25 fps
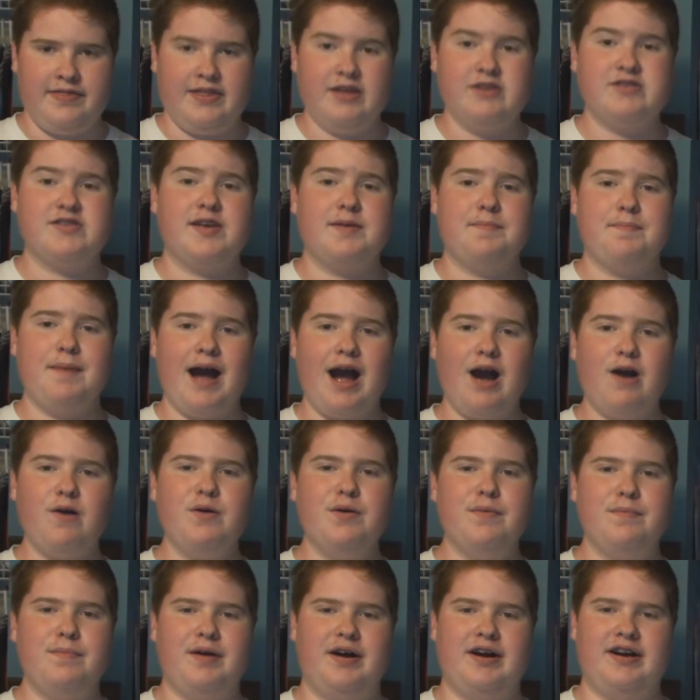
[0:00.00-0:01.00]
there's a
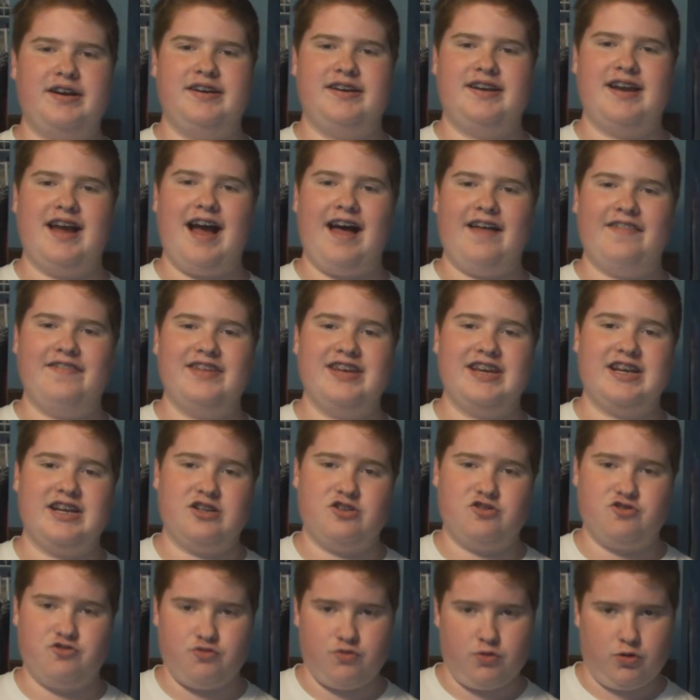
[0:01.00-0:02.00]
power button on the
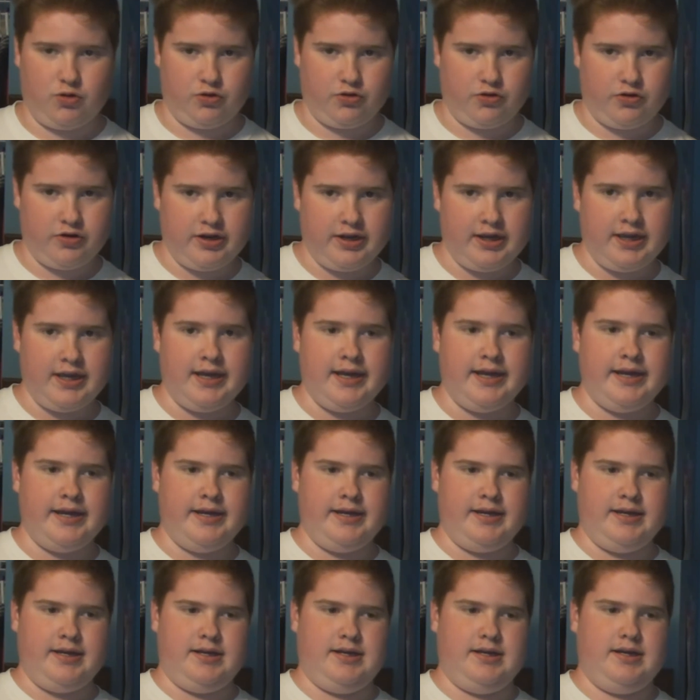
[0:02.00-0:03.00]
controller.
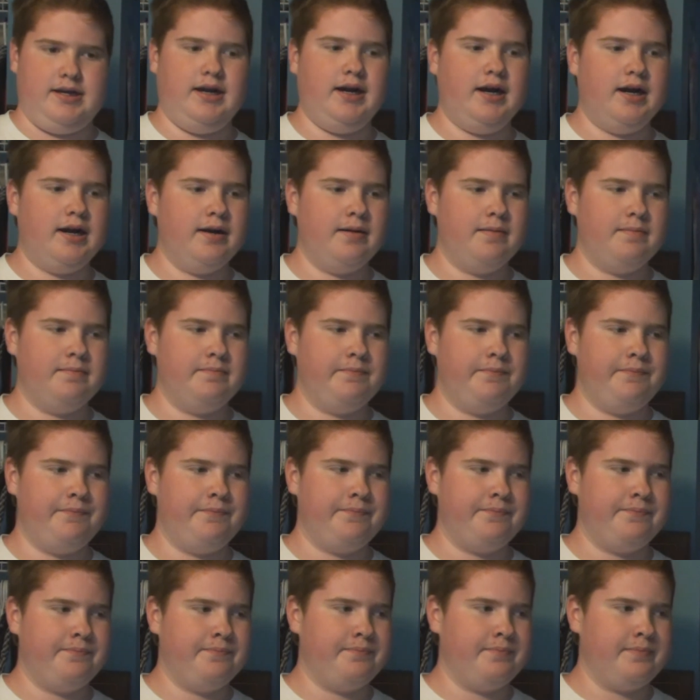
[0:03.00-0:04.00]

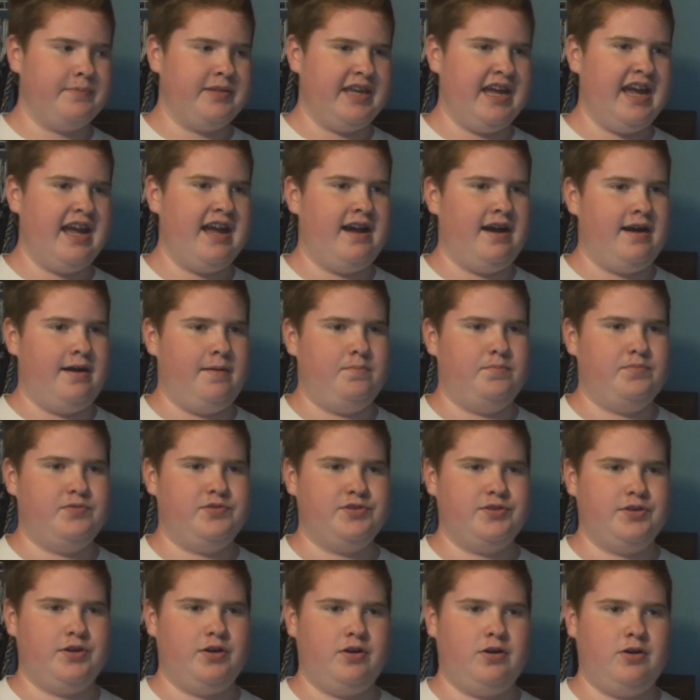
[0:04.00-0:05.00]
Yeah,
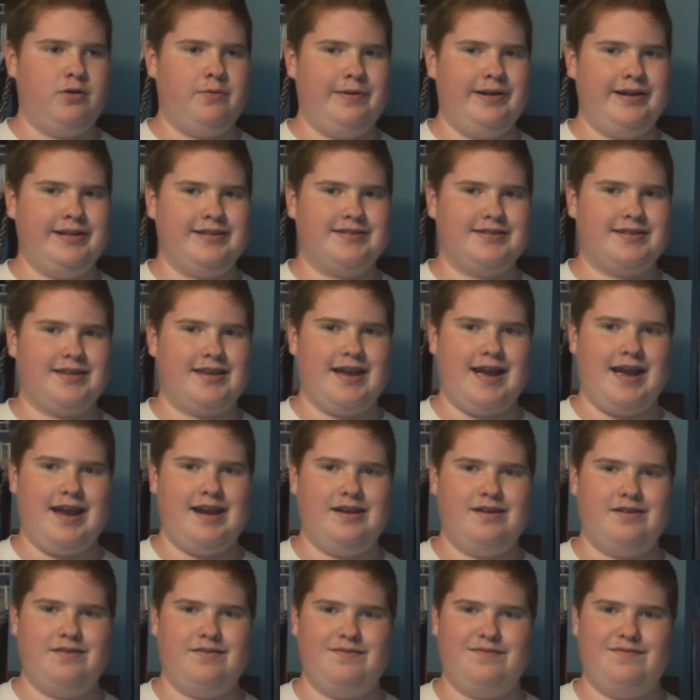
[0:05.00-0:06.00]
so it's
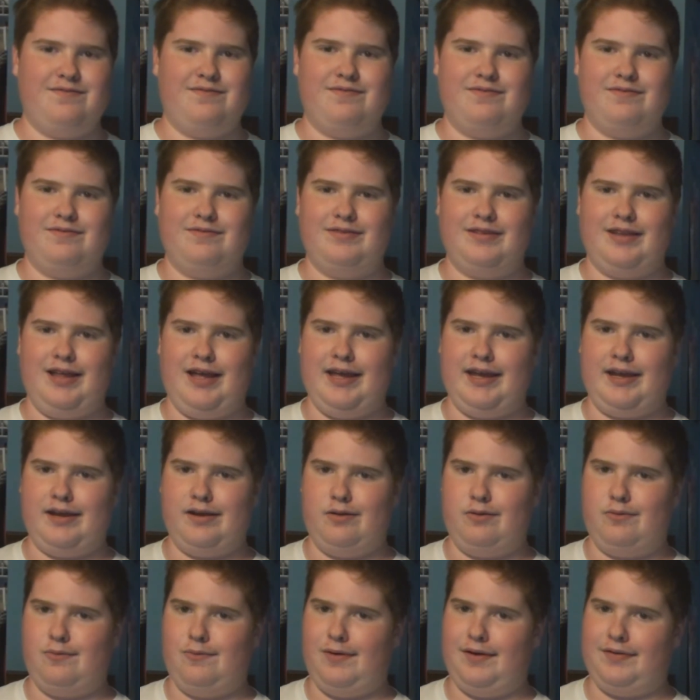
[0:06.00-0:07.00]
kind of like
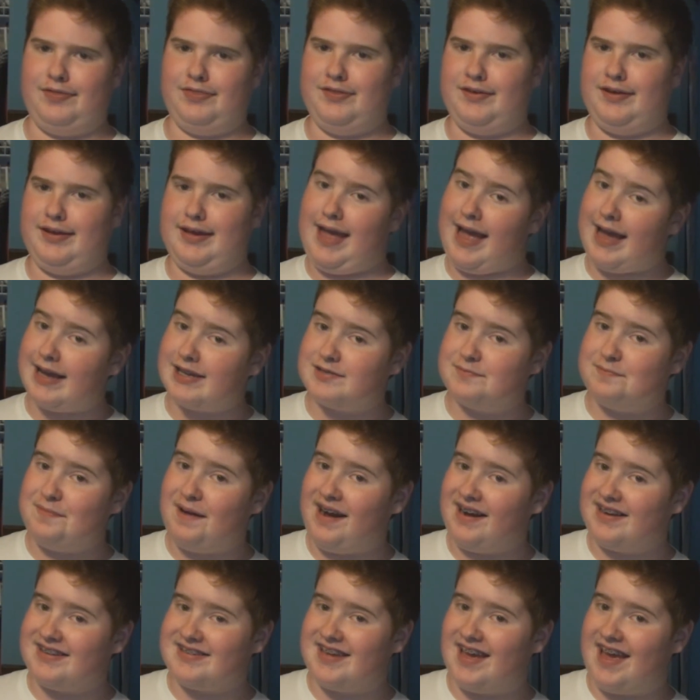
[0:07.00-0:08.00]
what the
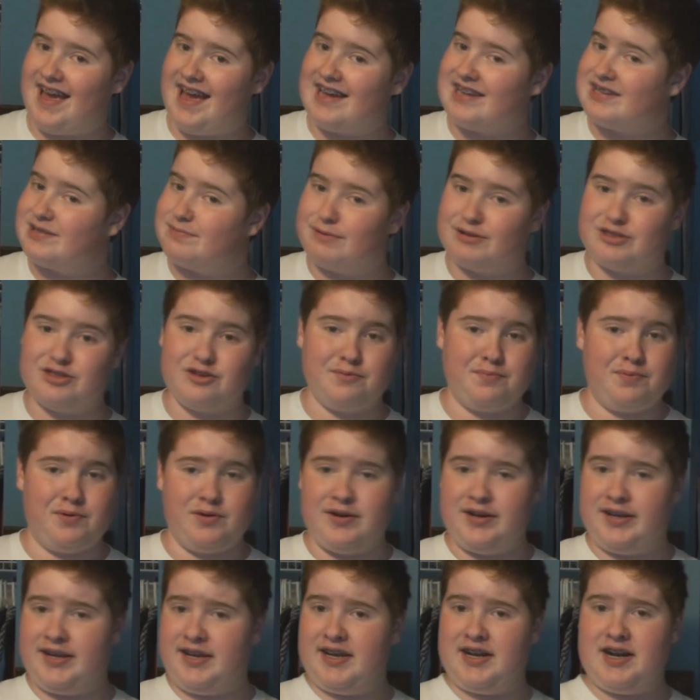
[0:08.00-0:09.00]
Xbox has, but they're
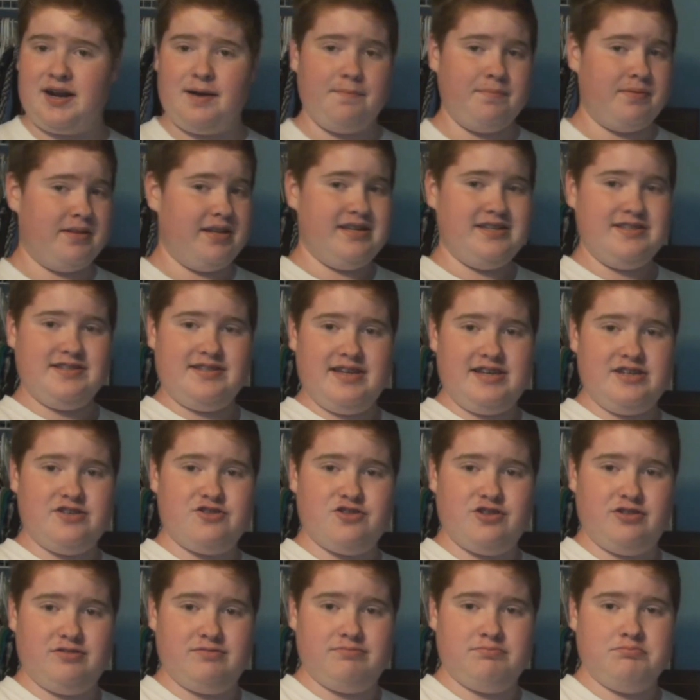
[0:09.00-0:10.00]
putting it on
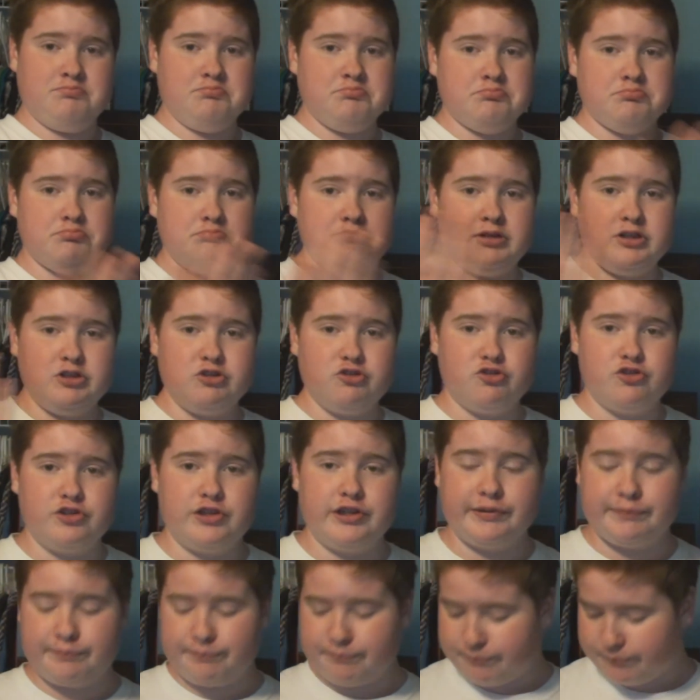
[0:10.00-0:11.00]
PlayStation.
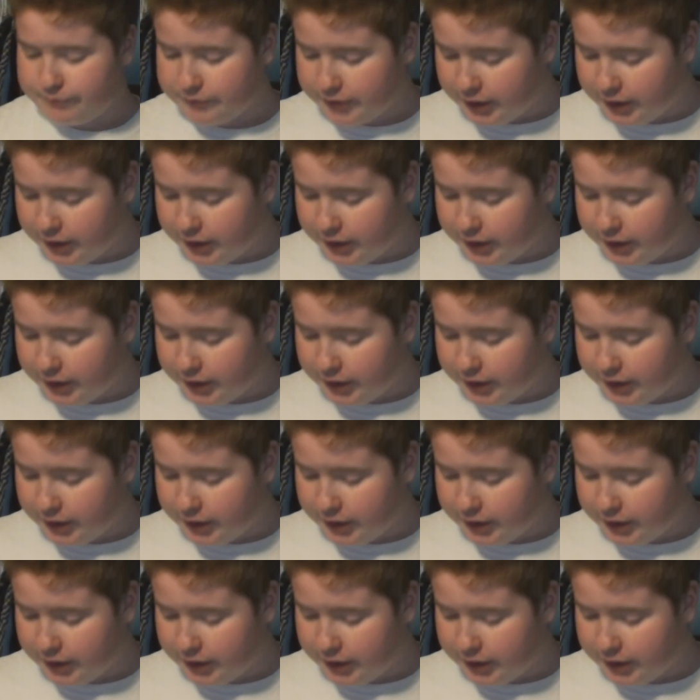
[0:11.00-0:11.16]
Interesting.